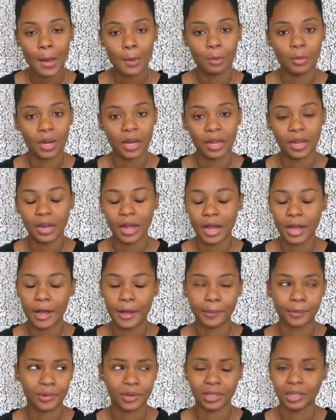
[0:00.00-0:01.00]
But
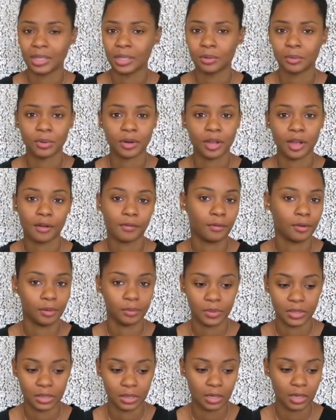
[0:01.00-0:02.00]
really the recovery
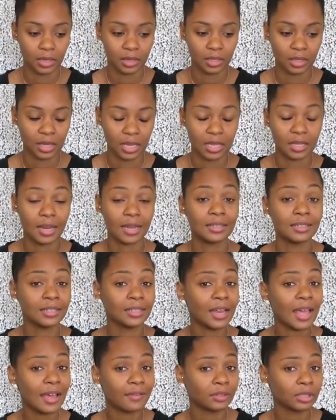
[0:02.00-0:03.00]
was nothing. And I
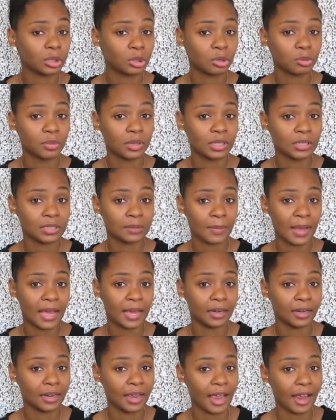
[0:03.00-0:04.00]
did have a little bit of
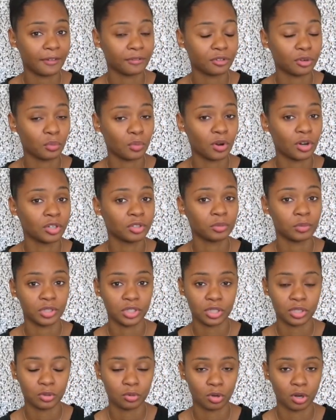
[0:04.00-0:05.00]
spotting afterwards, which
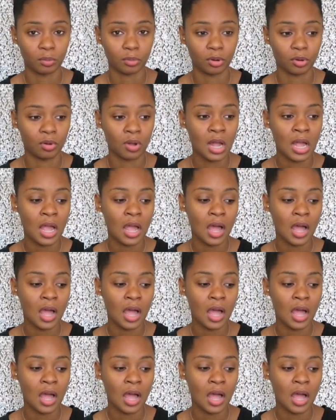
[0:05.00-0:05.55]
is normal.